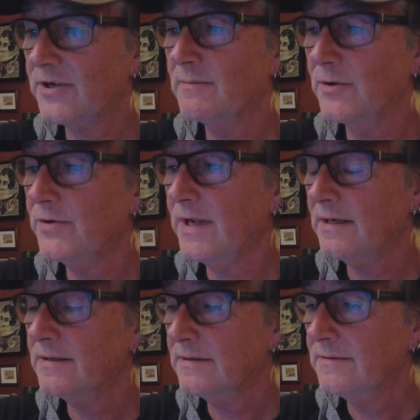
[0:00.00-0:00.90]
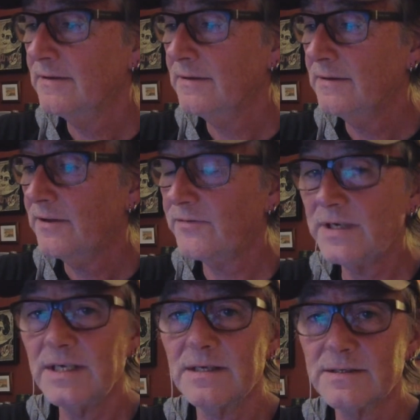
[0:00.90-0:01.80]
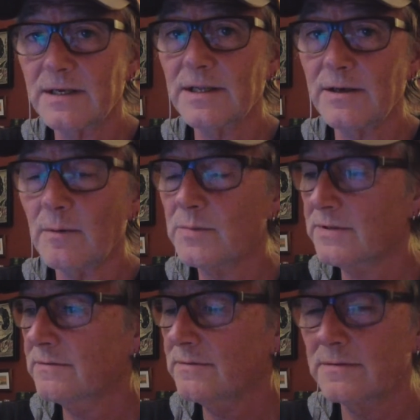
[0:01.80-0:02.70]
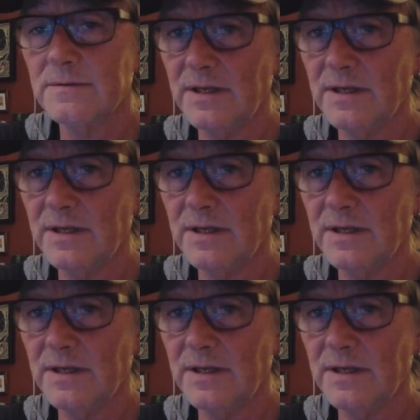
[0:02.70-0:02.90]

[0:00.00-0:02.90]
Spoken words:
Maroon, 3 Stanley Cups in